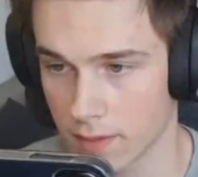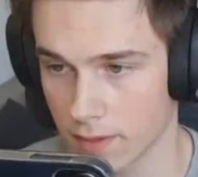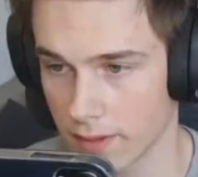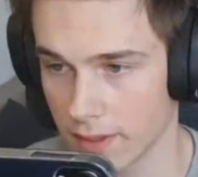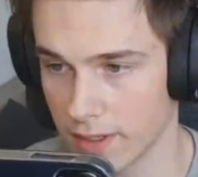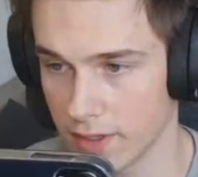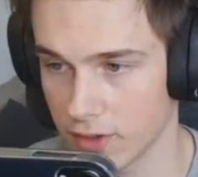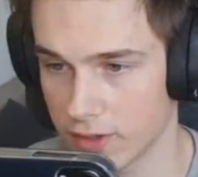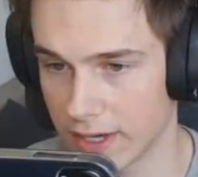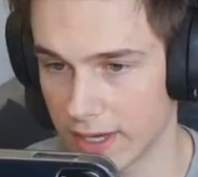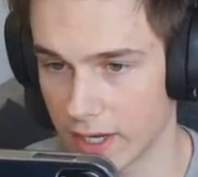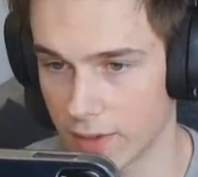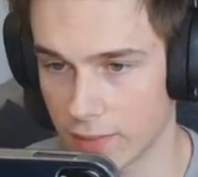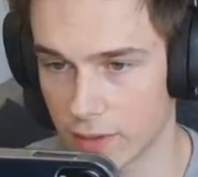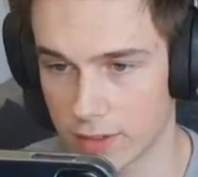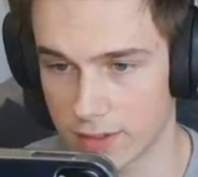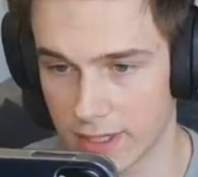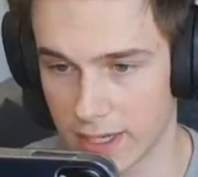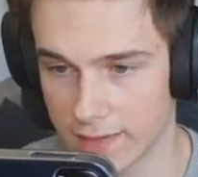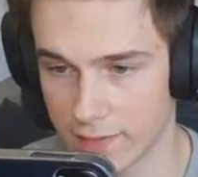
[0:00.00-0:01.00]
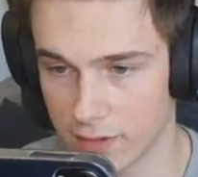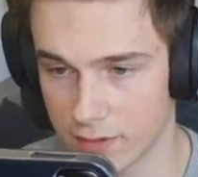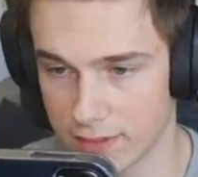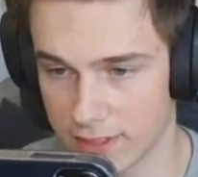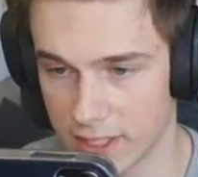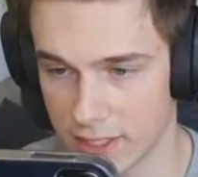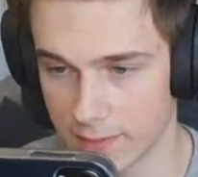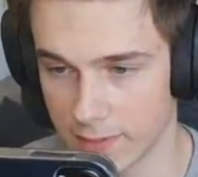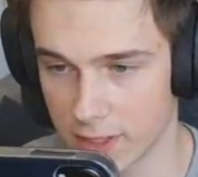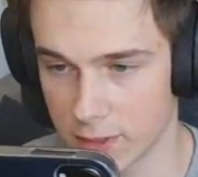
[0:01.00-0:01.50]
And you kind of want to have your
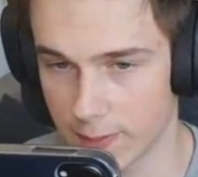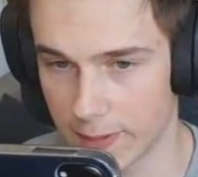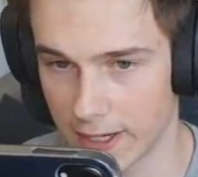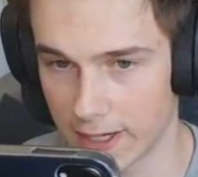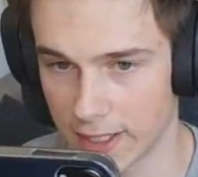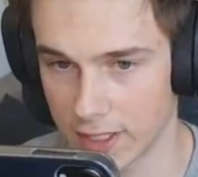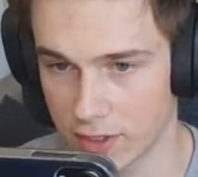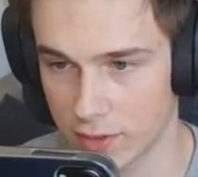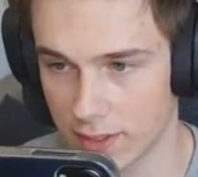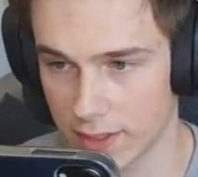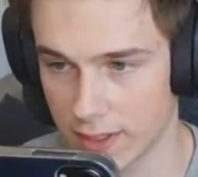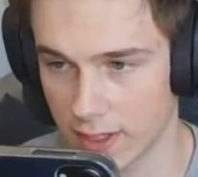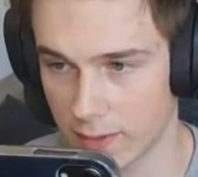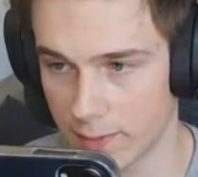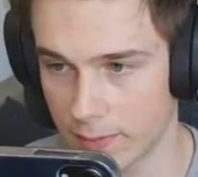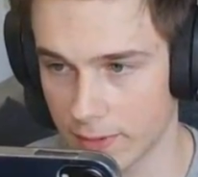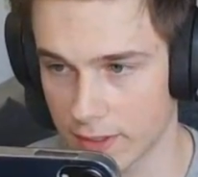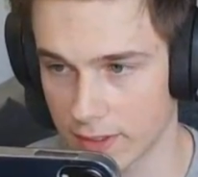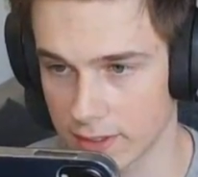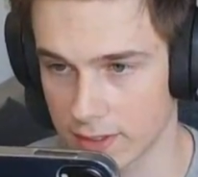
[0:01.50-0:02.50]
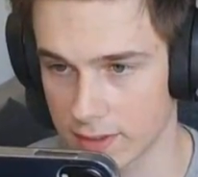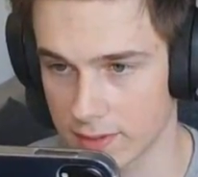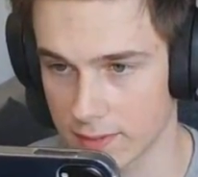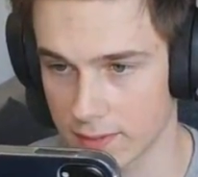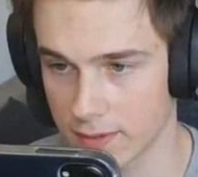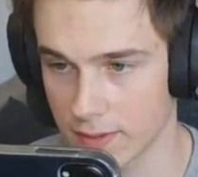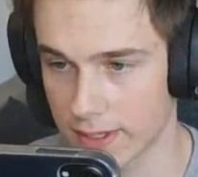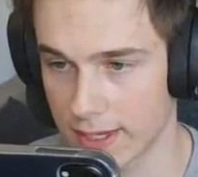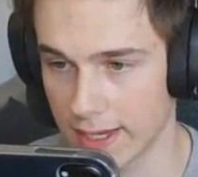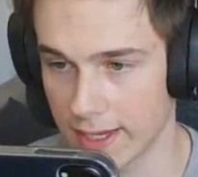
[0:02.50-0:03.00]
teammates behind you right there, because
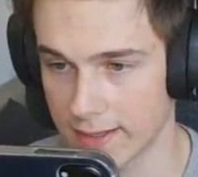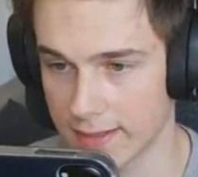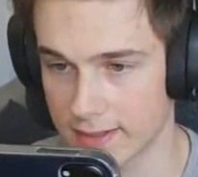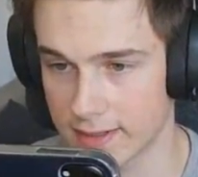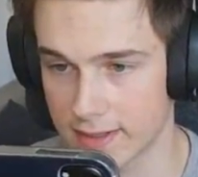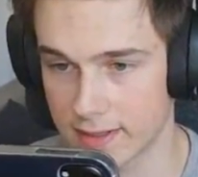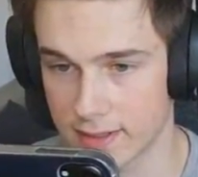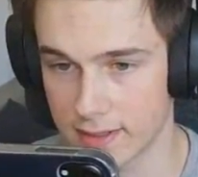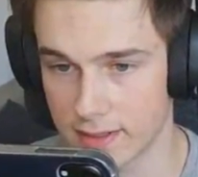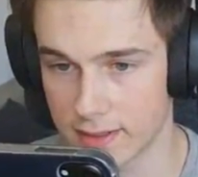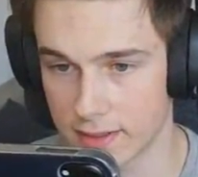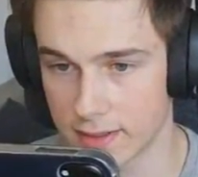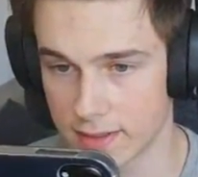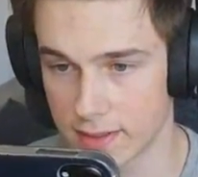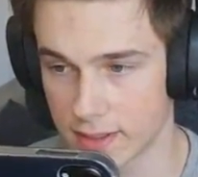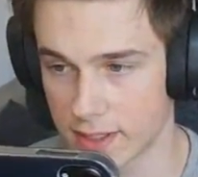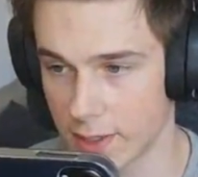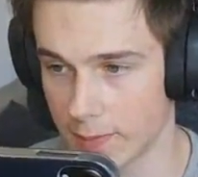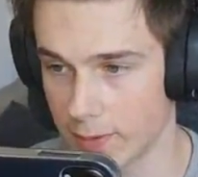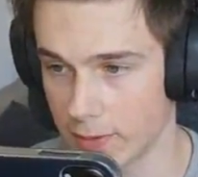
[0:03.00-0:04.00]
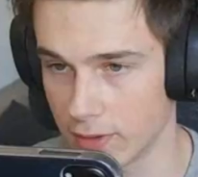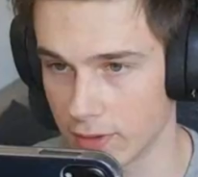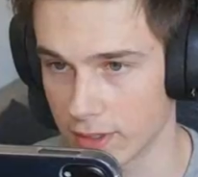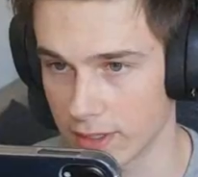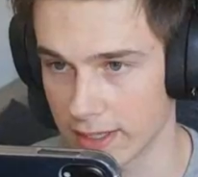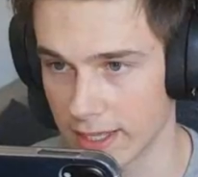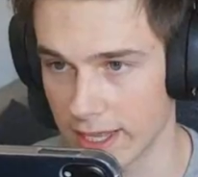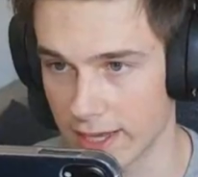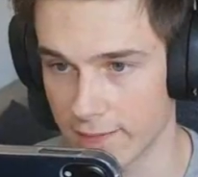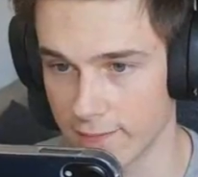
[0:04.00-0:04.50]
you can't keep a look
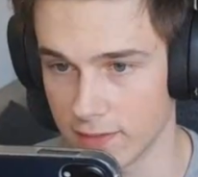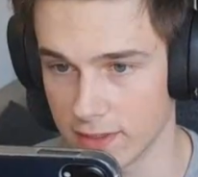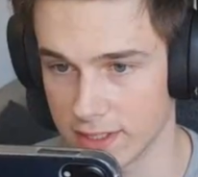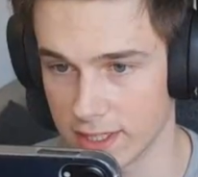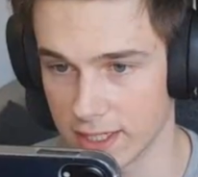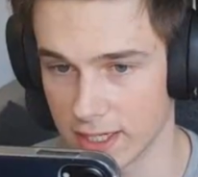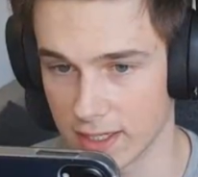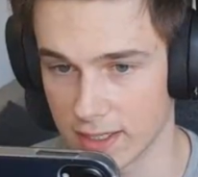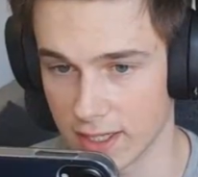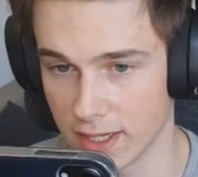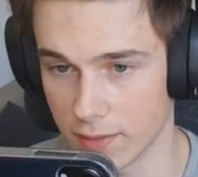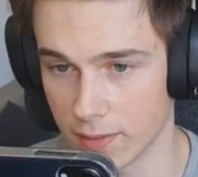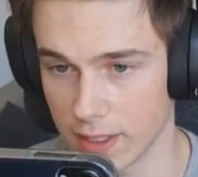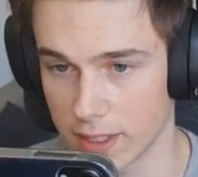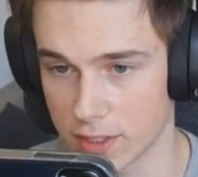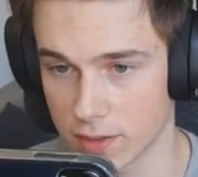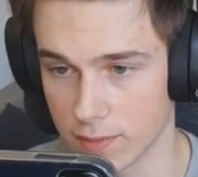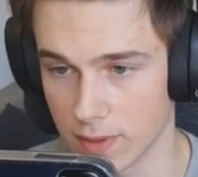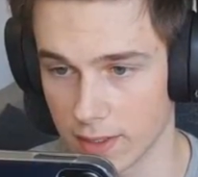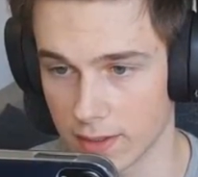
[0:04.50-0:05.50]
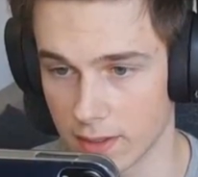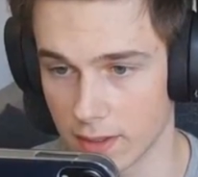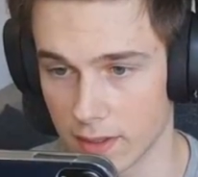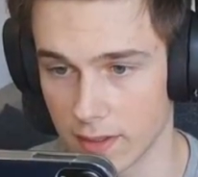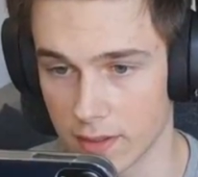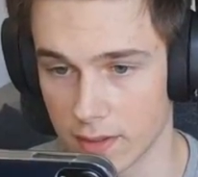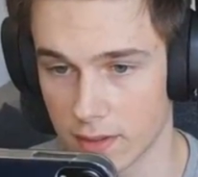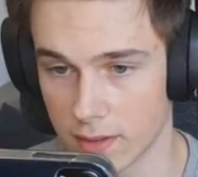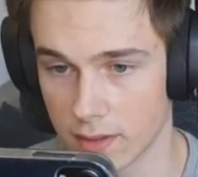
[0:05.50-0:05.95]
at every single direction right there.